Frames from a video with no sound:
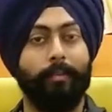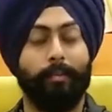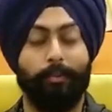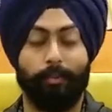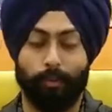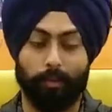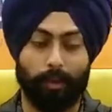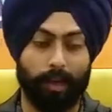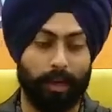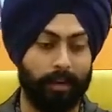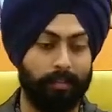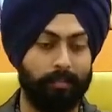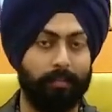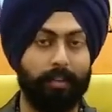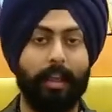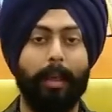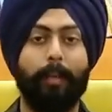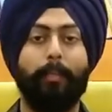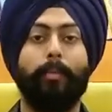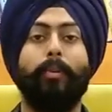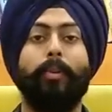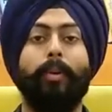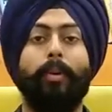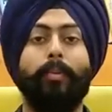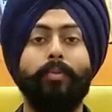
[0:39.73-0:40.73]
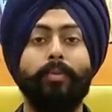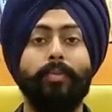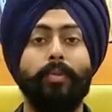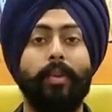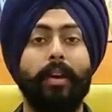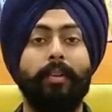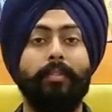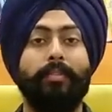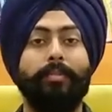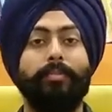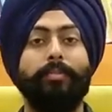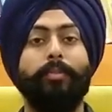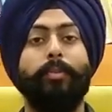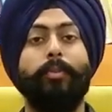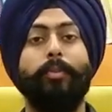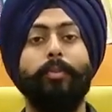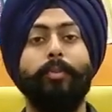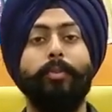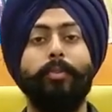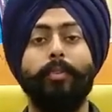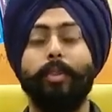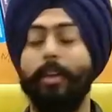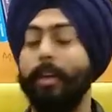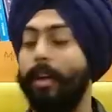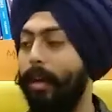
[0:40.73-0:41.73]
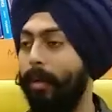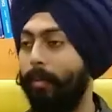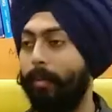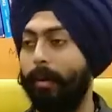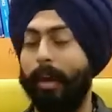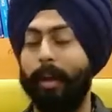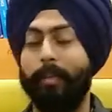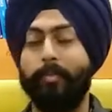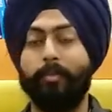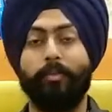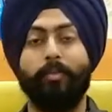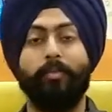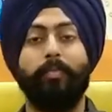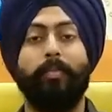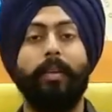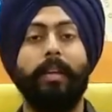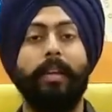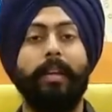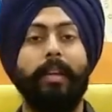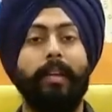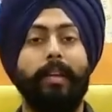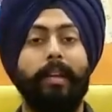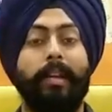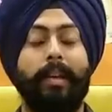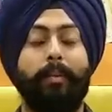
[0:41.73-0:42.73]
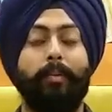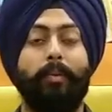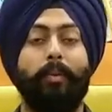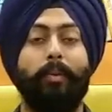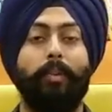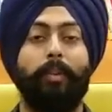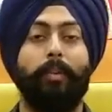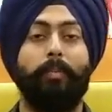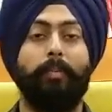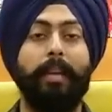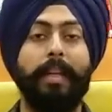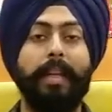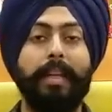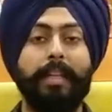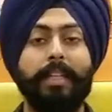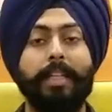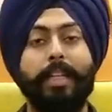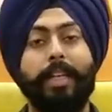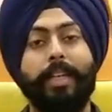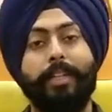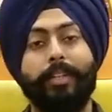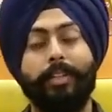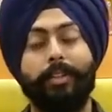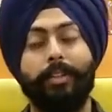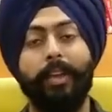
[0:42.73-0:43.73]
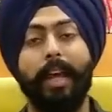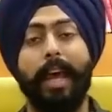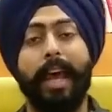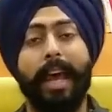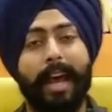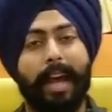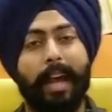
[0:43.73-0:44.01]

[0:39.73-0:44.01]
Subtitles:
You have laptops, you have phones, perhaps you played a game on the PlayStation.